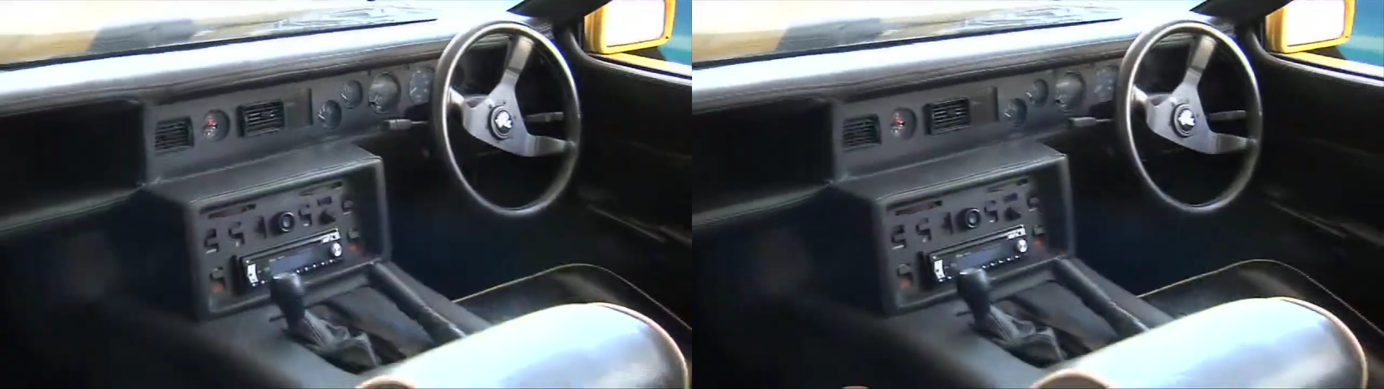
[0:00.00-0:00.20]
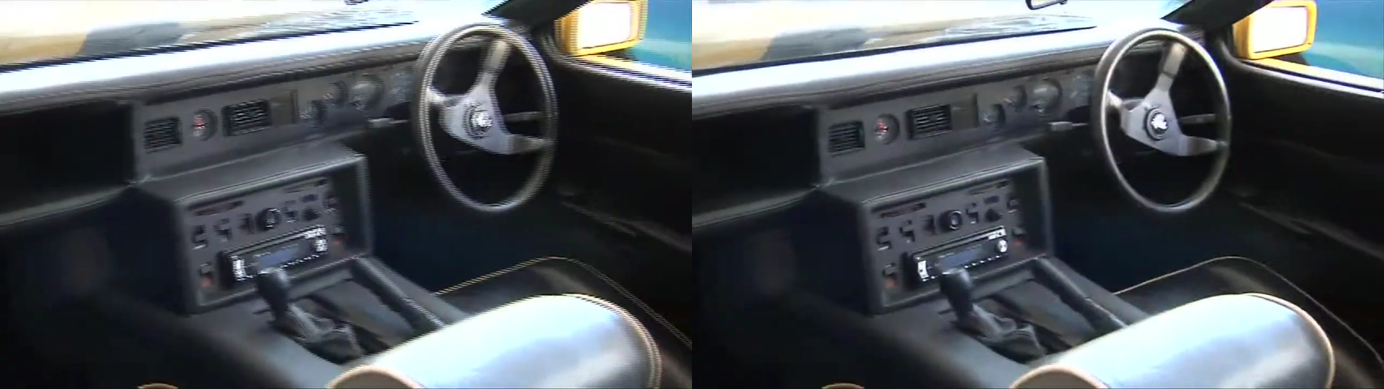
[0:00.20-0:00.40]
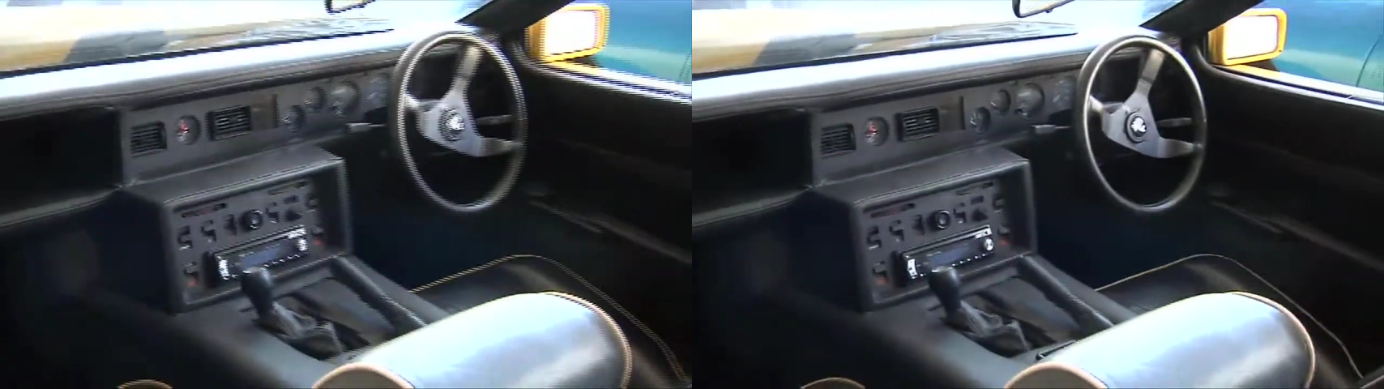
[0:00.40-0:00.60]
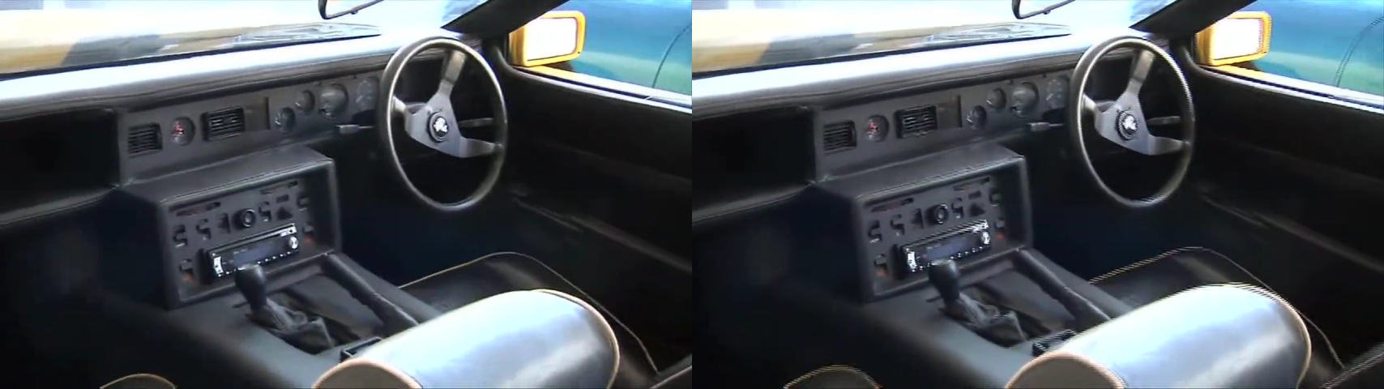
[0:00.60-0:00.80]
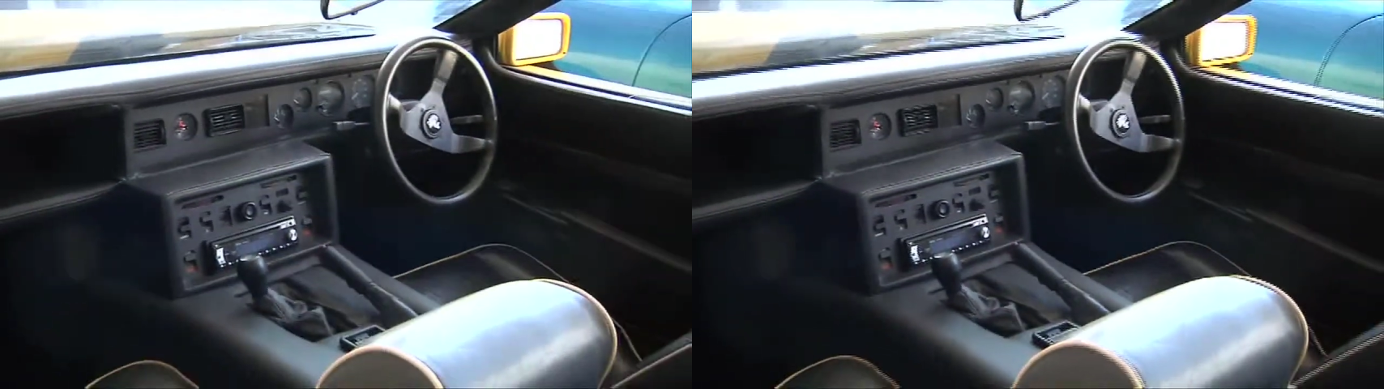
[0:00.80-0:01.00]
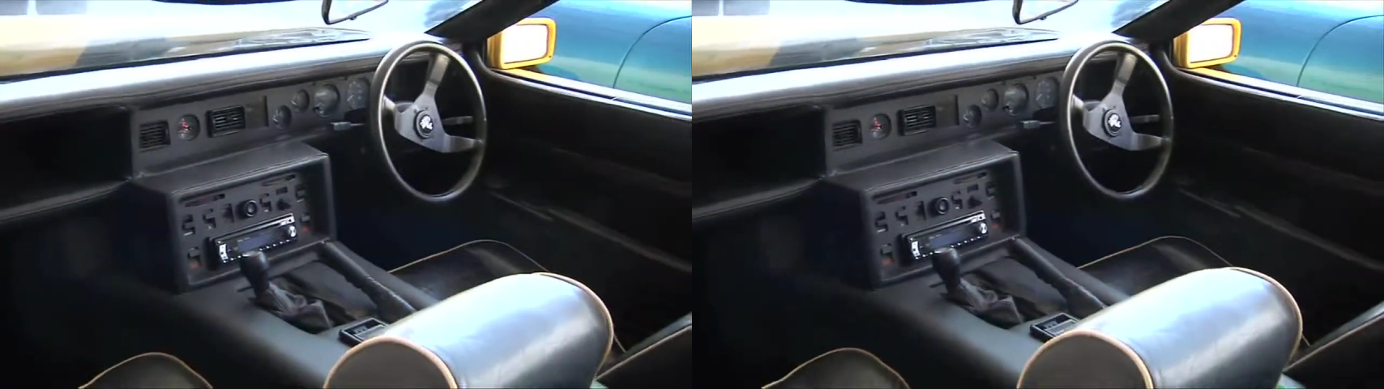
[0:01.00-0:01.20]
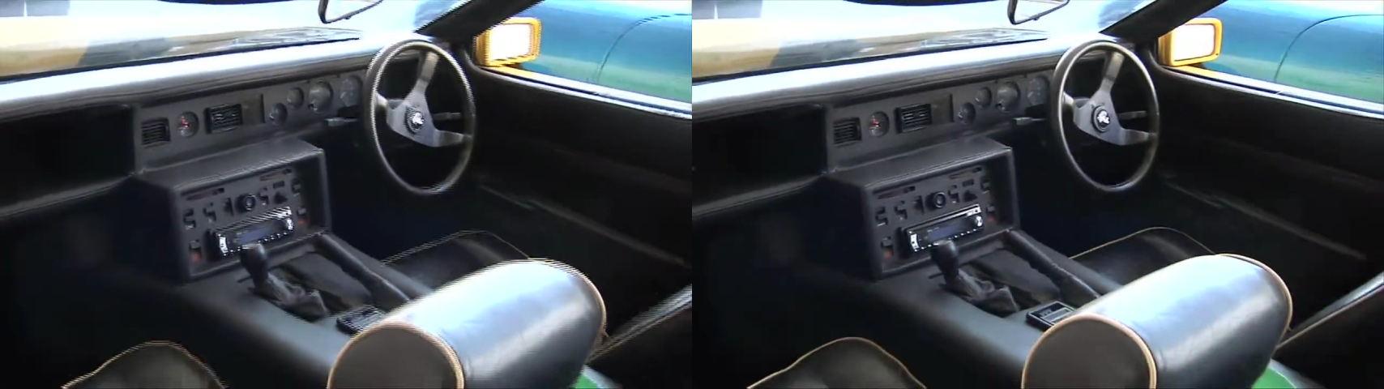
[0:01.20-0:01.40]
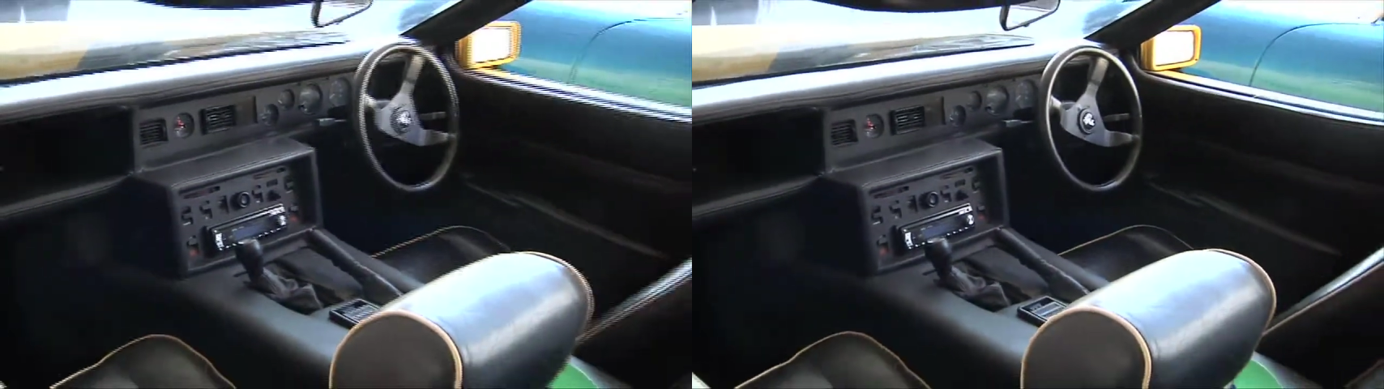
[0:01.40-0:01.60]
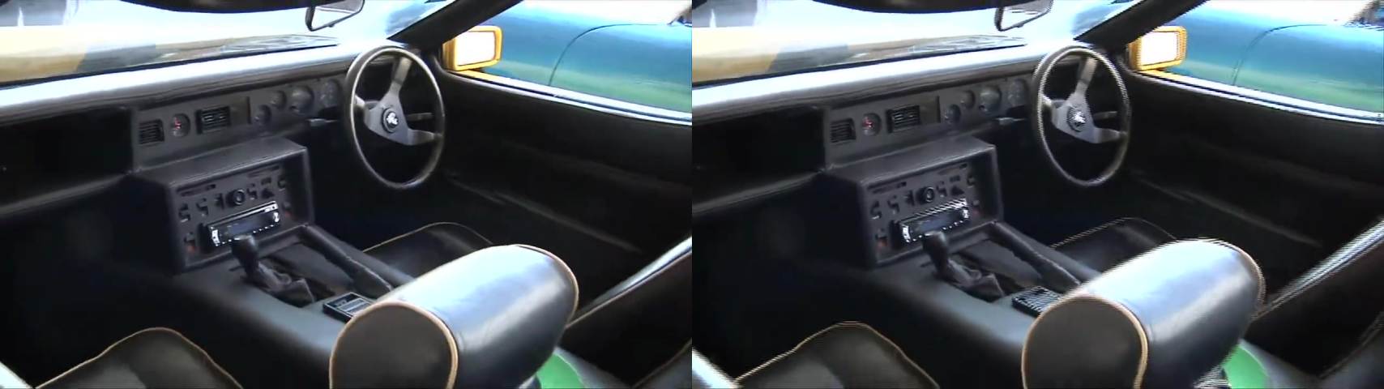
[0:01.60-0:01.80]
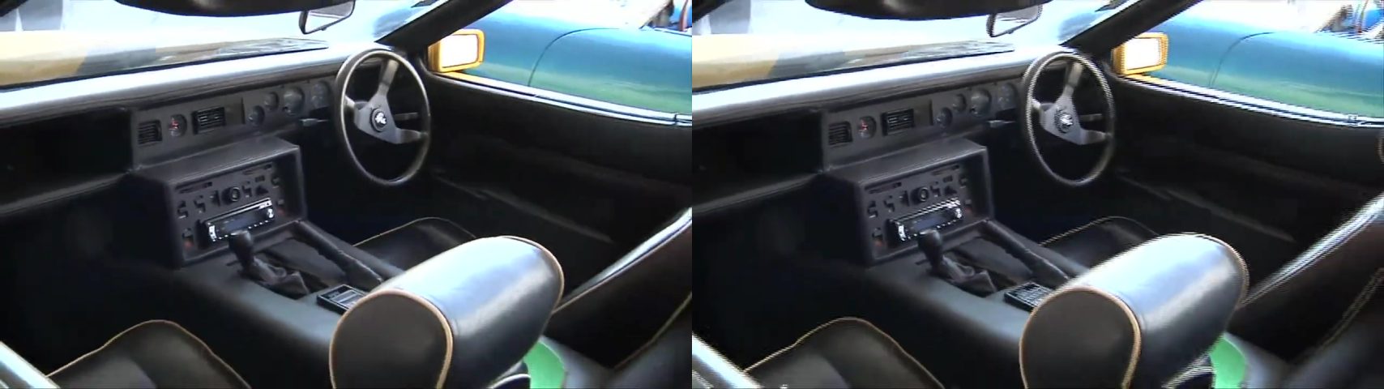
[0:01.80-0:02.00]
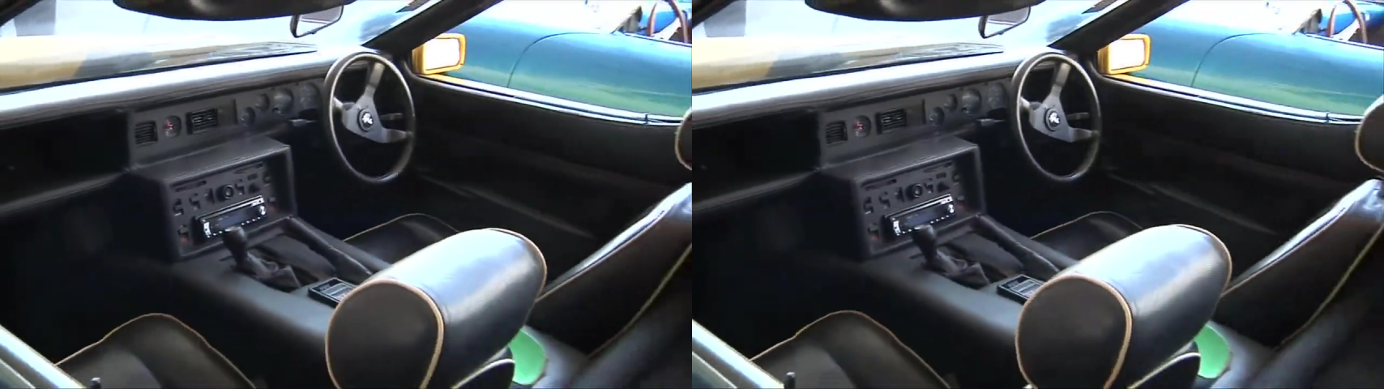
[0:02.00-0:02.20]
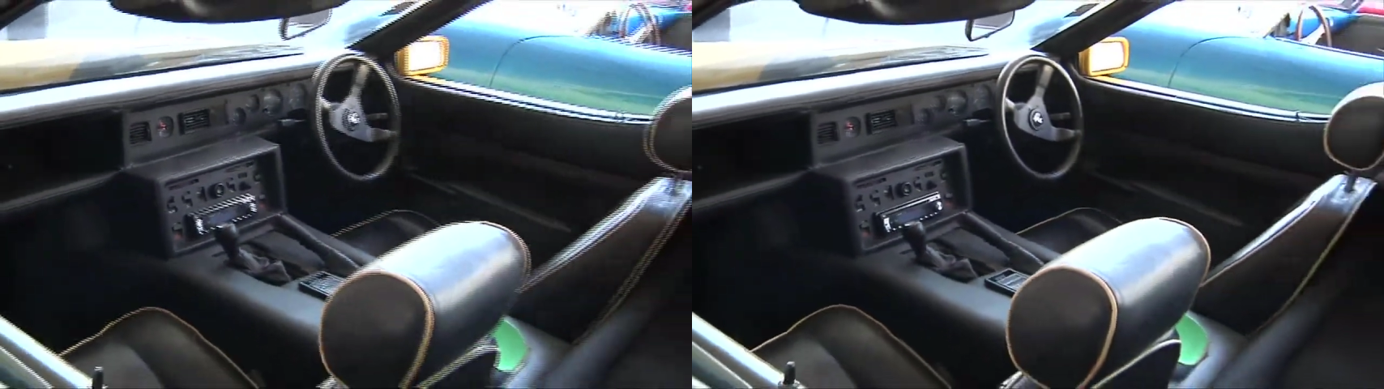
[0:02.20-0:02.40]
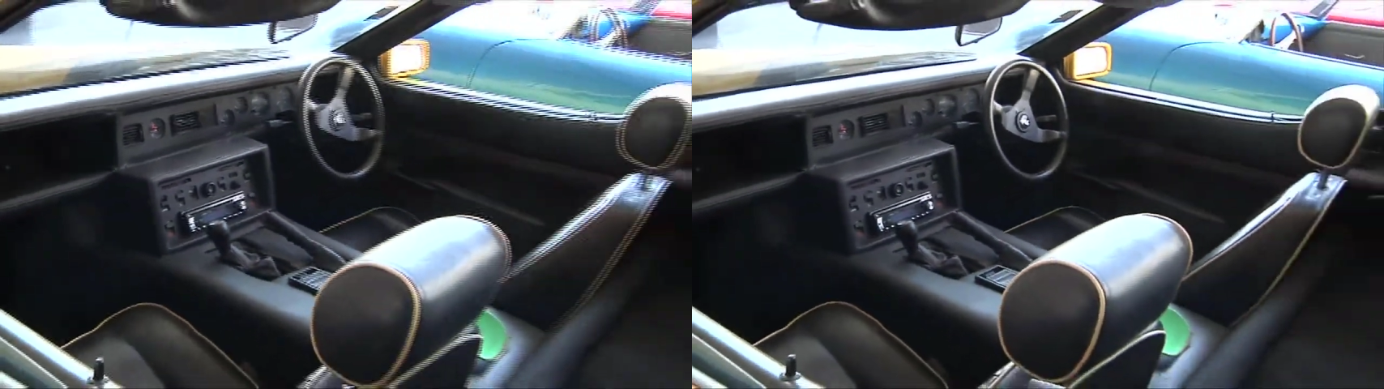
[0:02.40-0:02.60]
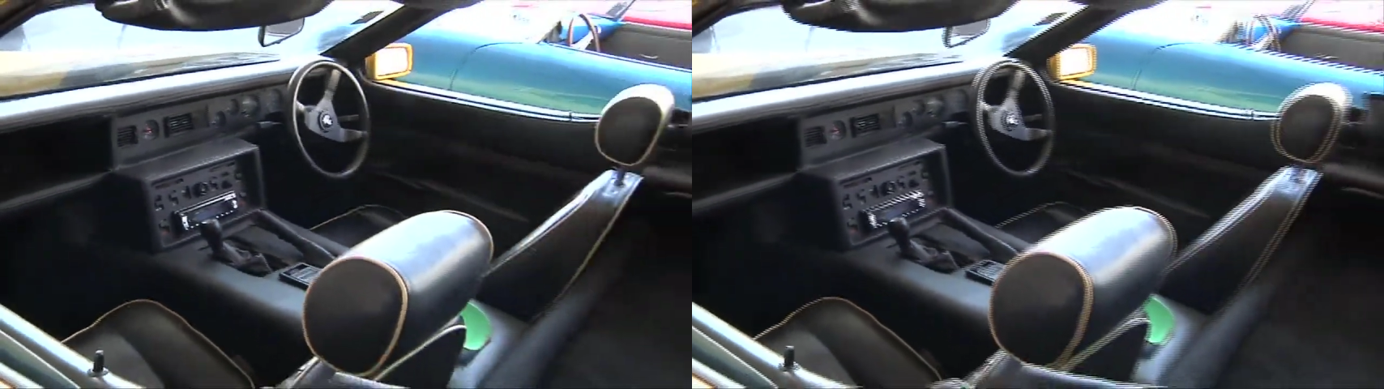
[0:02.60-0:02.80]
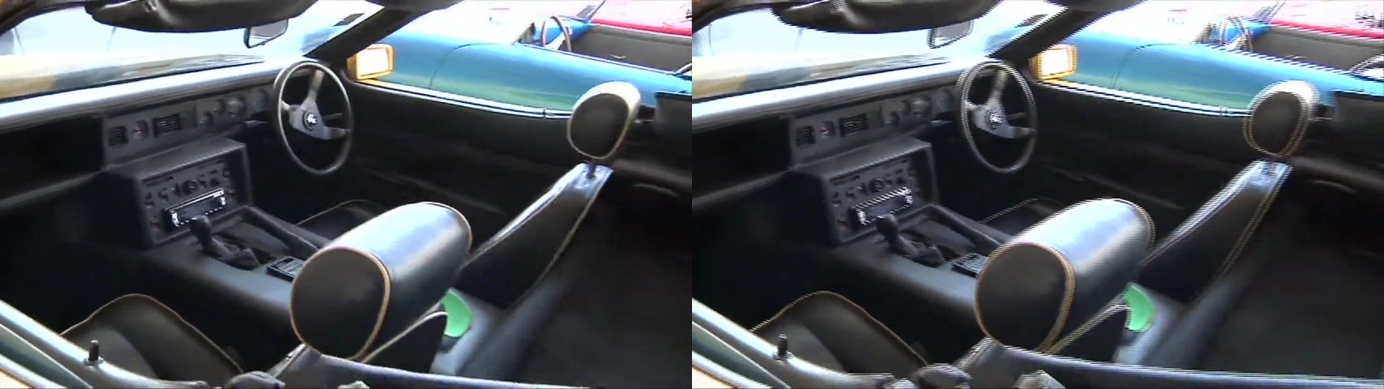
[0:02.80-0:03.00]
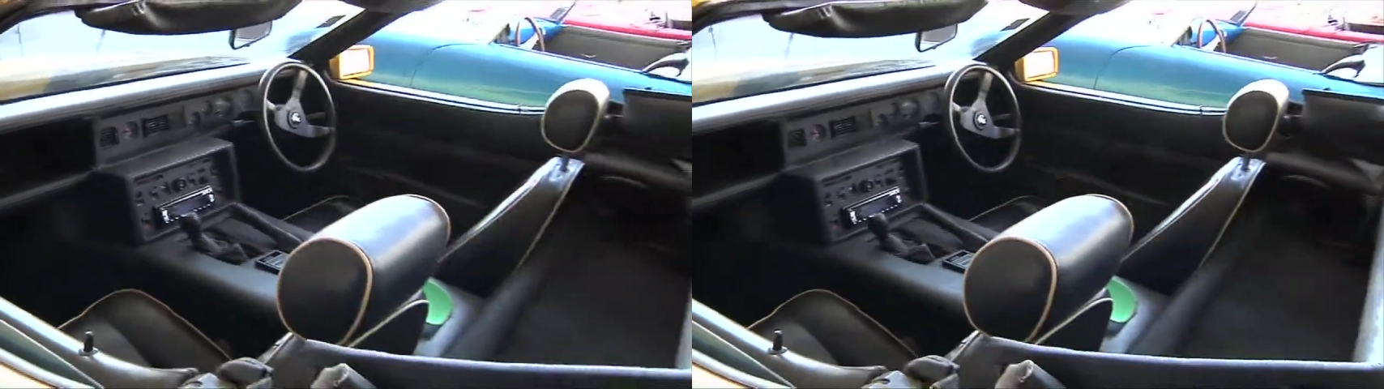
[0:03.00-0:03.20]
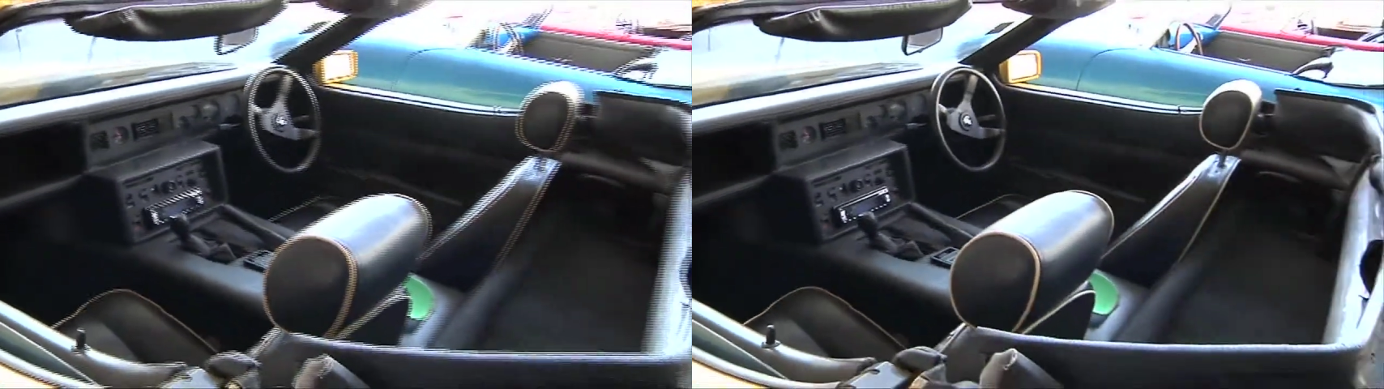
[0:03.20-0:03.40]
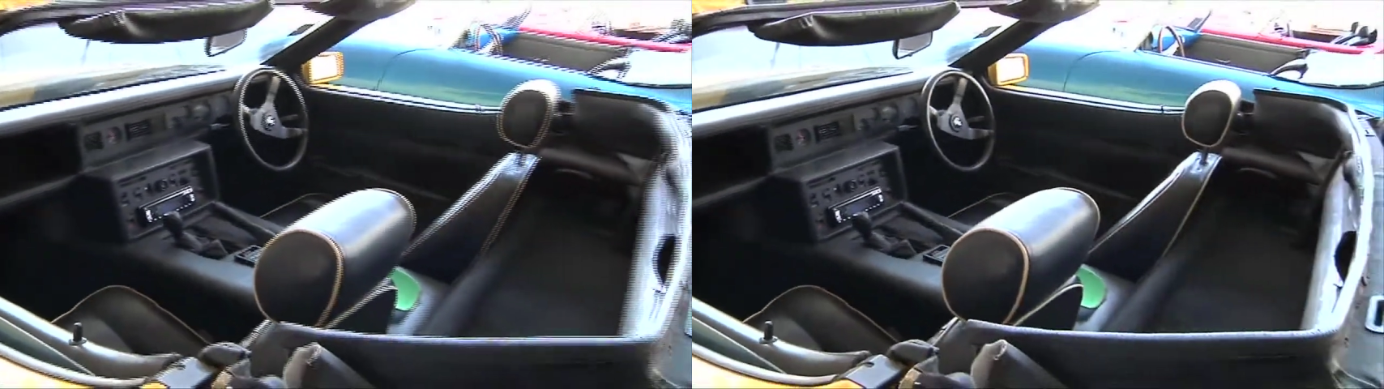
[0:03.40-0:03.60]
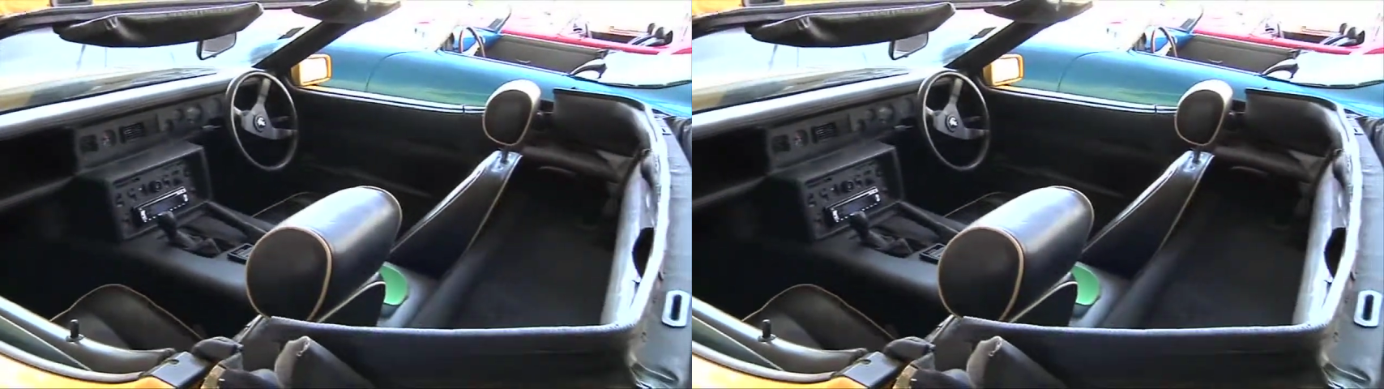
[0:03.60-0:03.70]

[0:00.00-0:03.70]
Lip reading: [unreadable: no face in view]